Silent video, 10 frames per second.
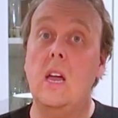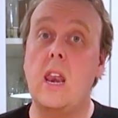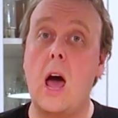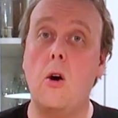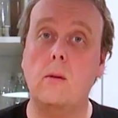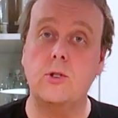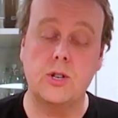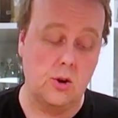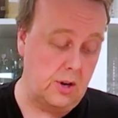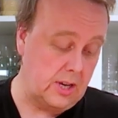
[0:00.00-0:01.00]
Now I'm
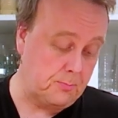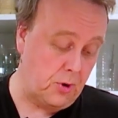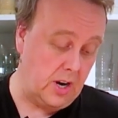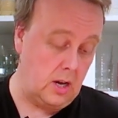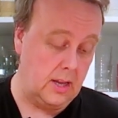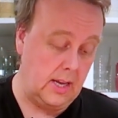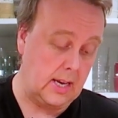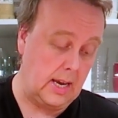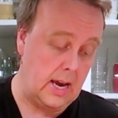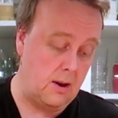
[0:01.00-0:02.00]
just going to sprinkle
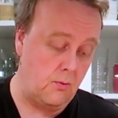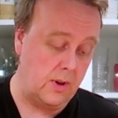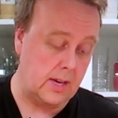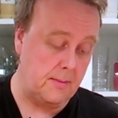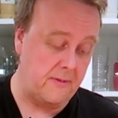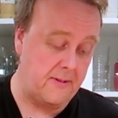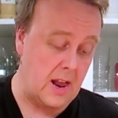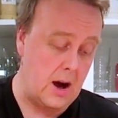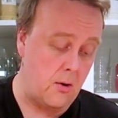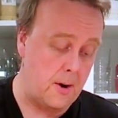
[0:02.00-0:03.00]
these again with some
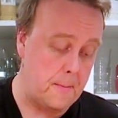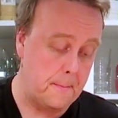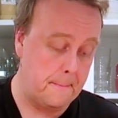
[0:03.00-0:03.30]
flour.